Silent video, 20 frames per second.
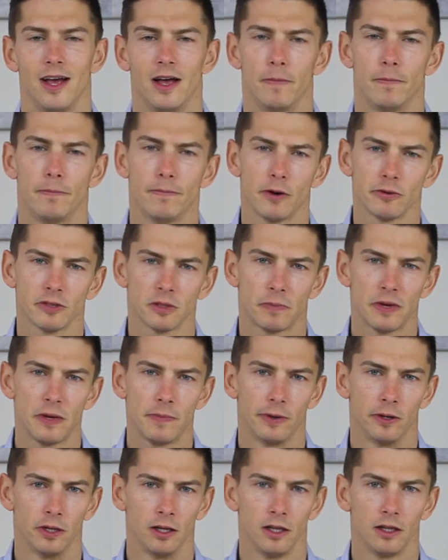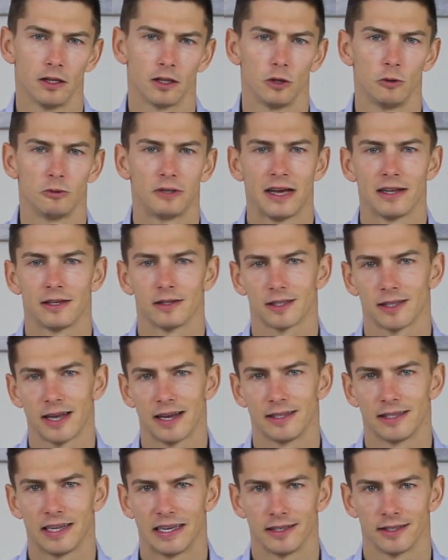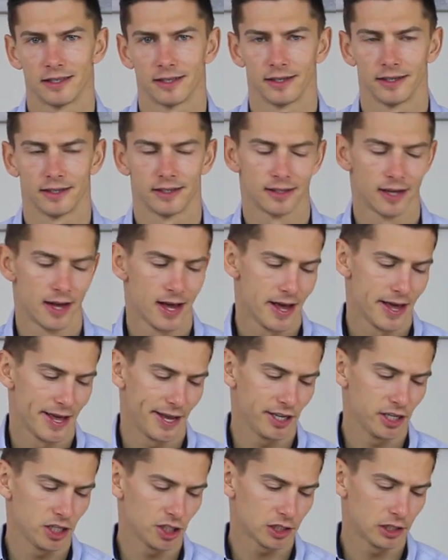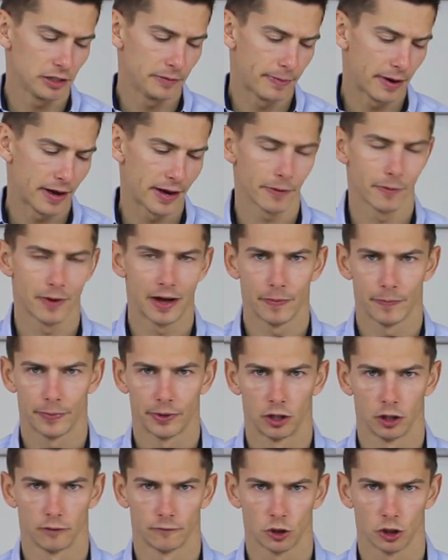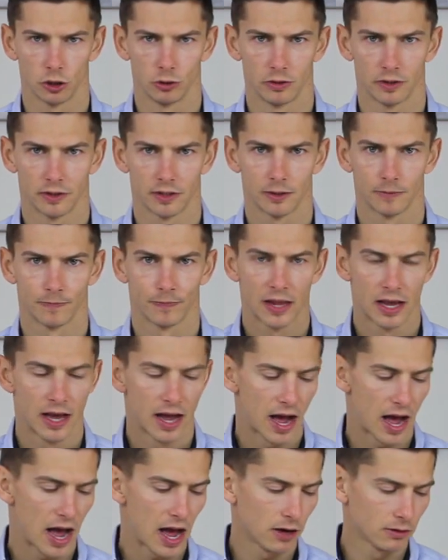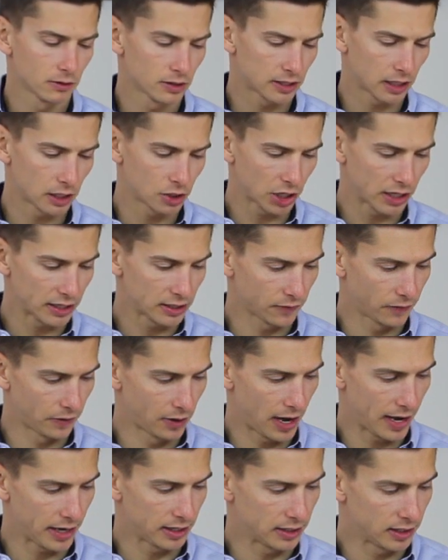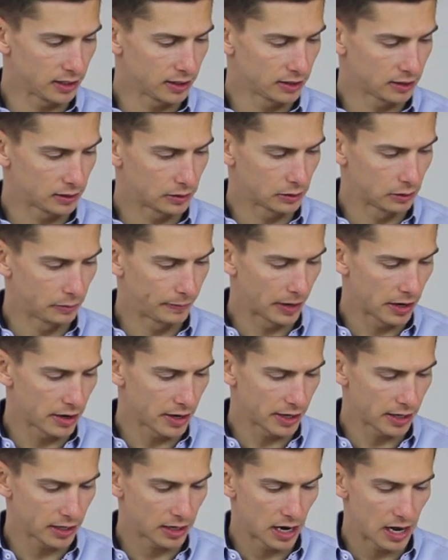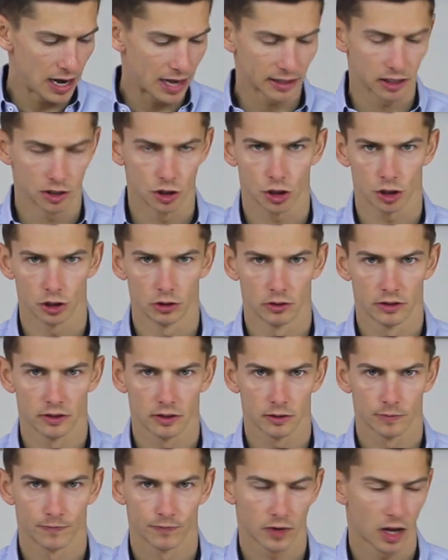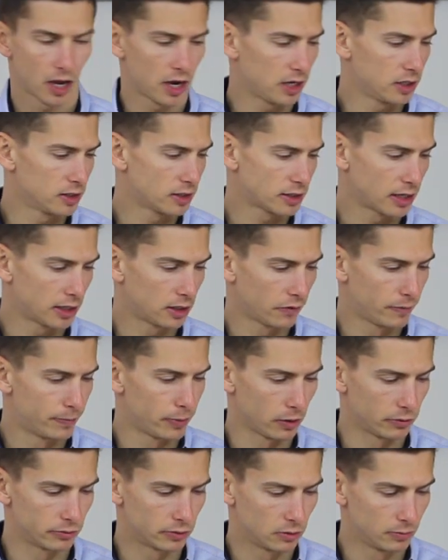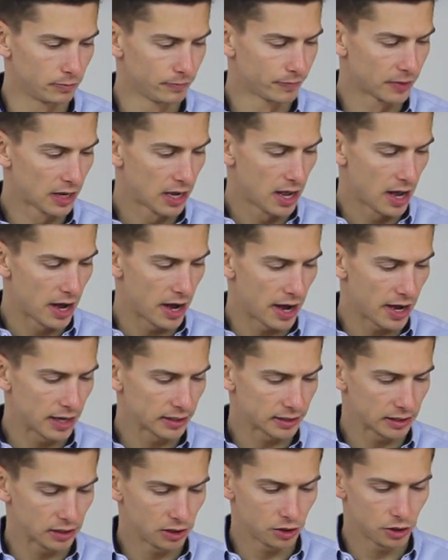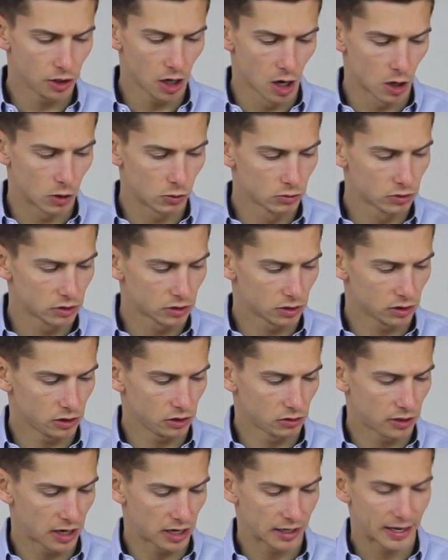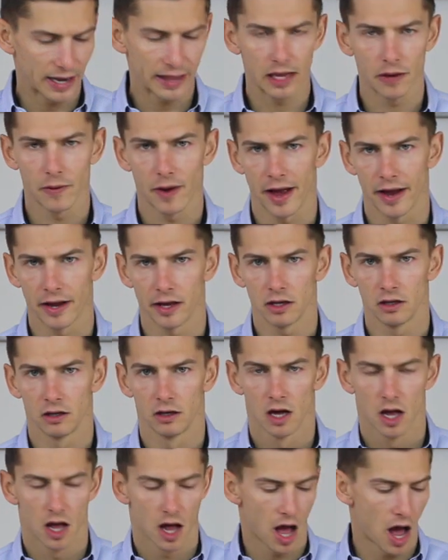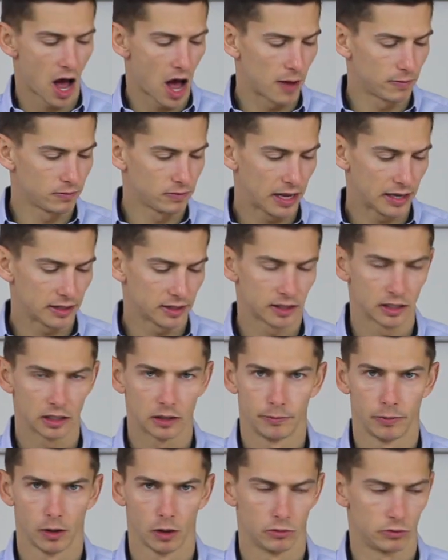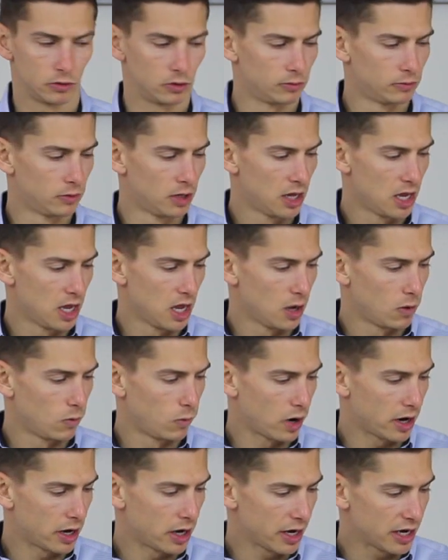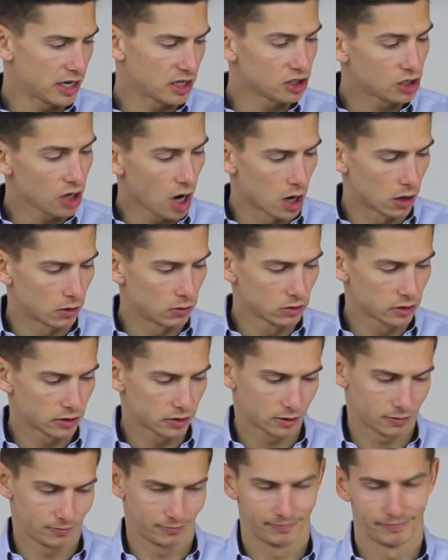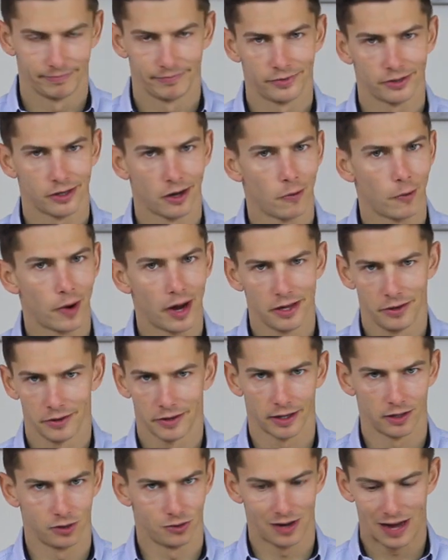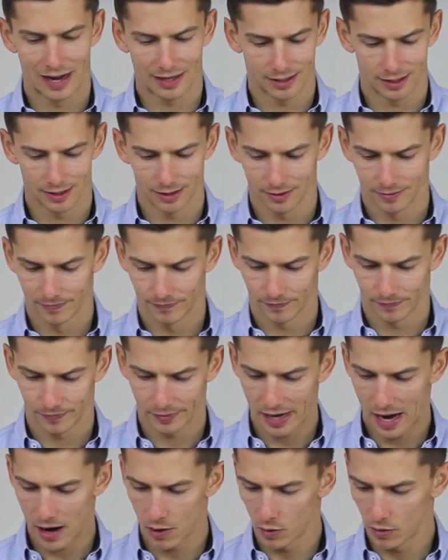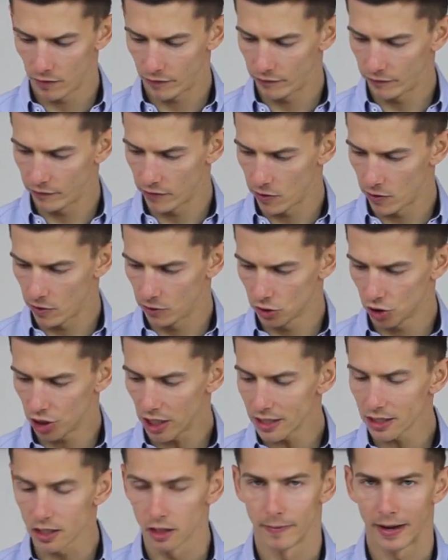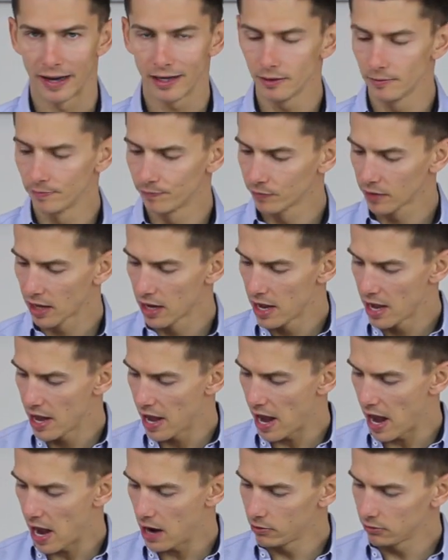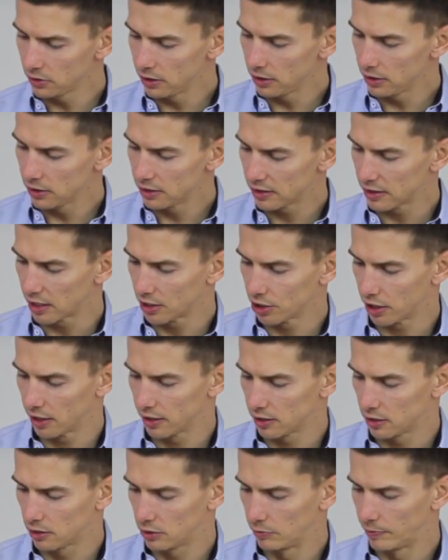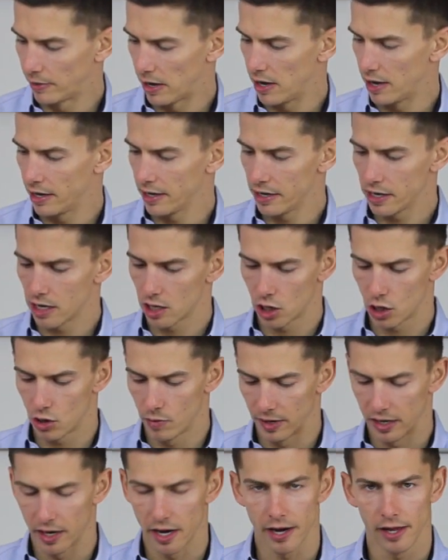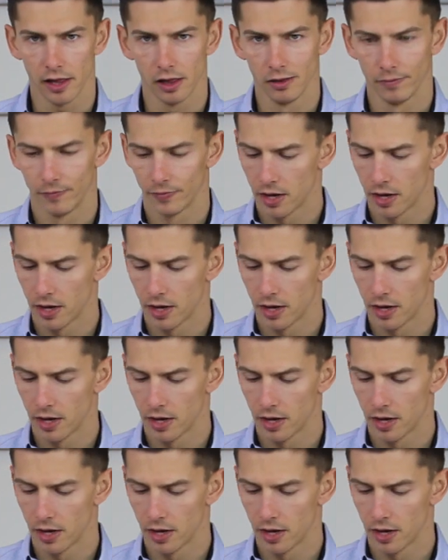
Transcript: Most people who dance 10 dances initially buy one pair of shoes. I would suggest for ladies to buy Latin shoes instead of ballroom, as in those you can get away dancing ballroom, where in those no way you can do Latin. Now, for gentlemen, I wouldn't suggest to buy Cuban heel